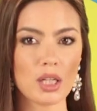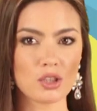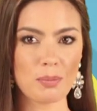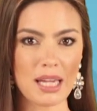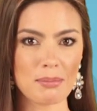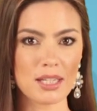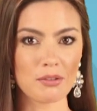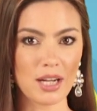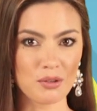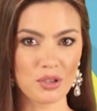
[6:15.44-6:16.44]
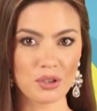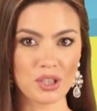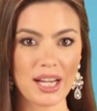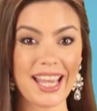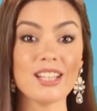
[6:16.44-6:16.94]
watched Baby around New
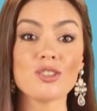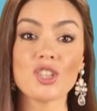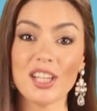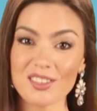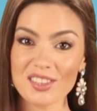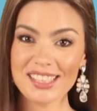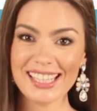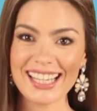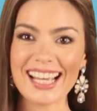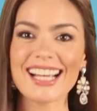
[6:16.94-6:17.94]
Year and changed the date